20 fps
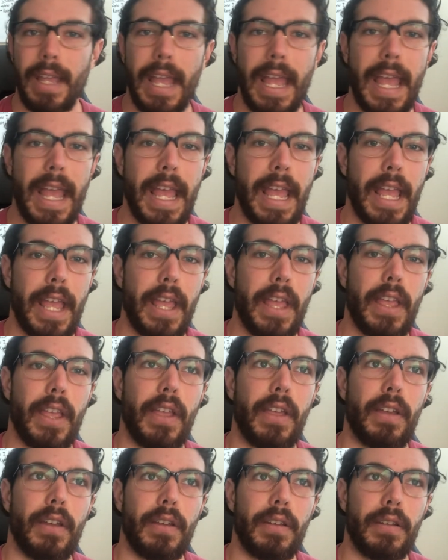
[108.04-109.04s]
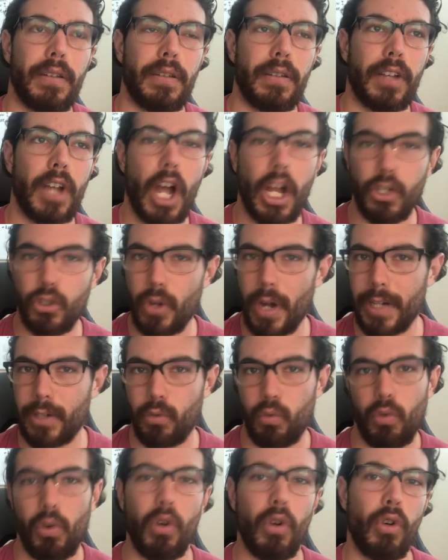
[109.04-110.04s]
a
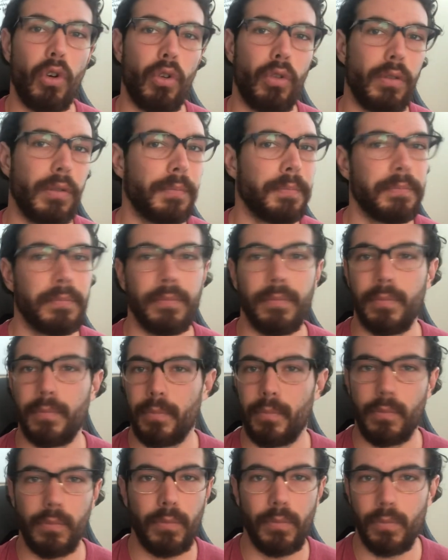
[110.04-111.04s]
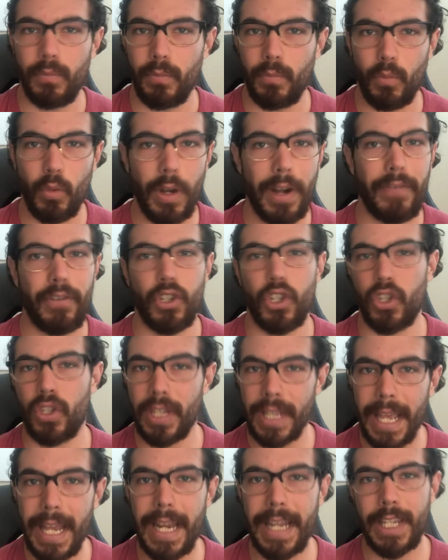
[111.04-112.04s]
contract role, whatever, just
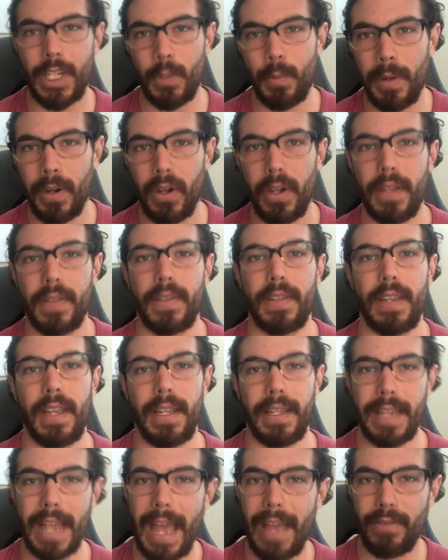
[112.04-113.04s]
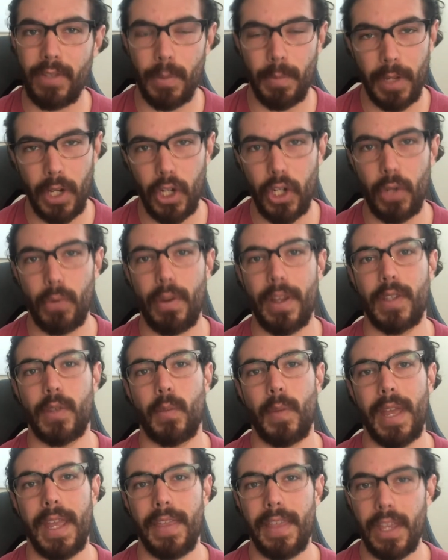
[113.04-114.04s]
to get experience and to have something on your
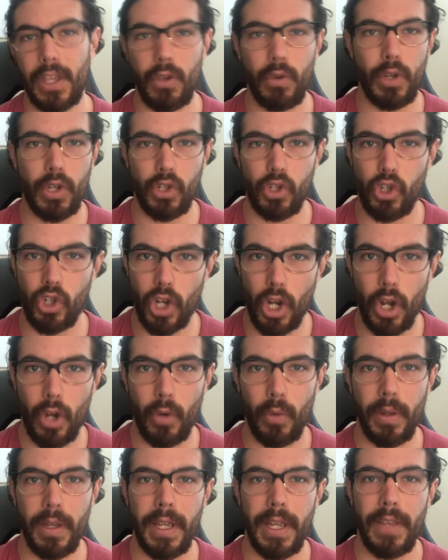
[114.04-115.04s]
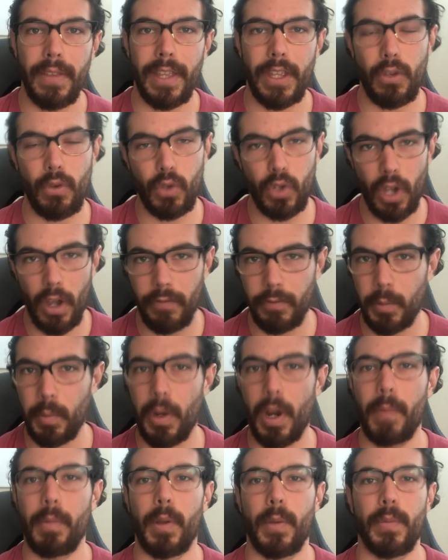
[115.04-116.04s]
resume that you can show that you solved
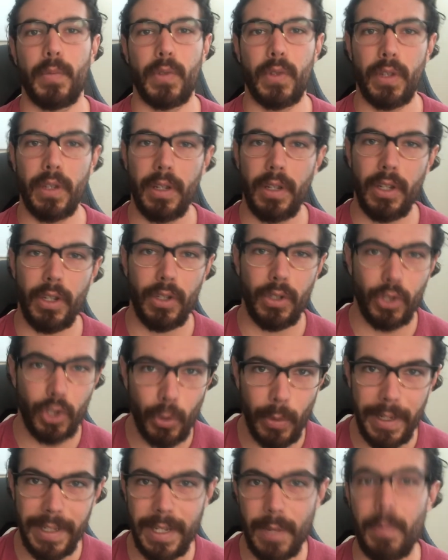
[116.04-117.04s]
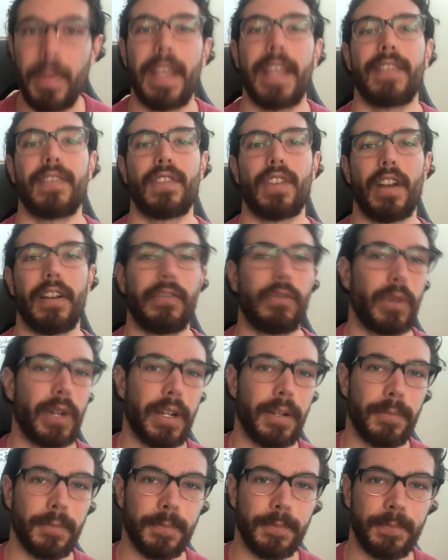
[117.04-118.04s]
problems doing something in
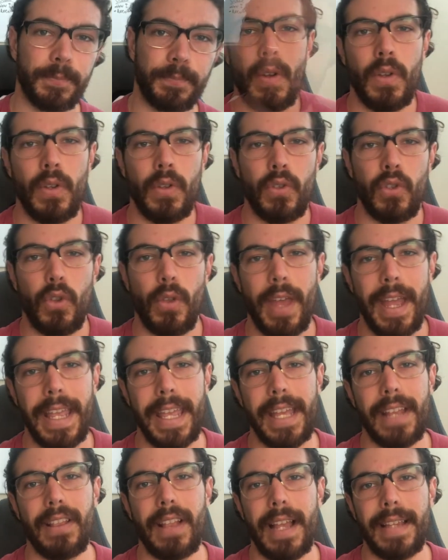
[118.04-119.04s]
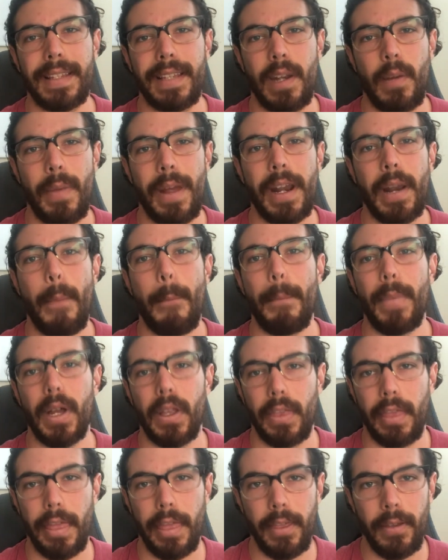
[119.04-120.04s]
software. So that gig lasted about a
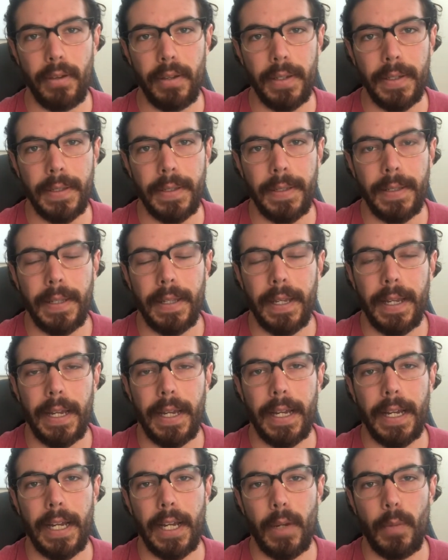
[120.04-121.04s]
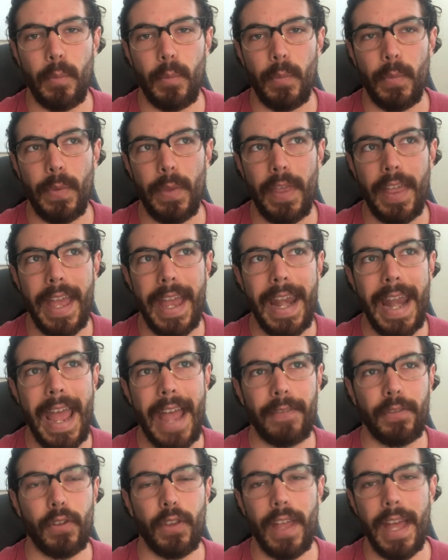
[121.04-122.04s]
month. Then
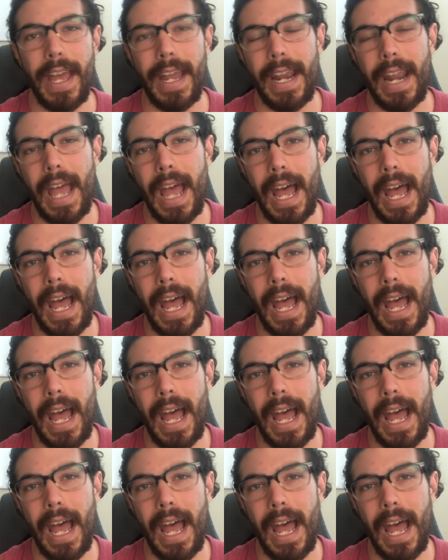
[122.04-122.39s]
after that,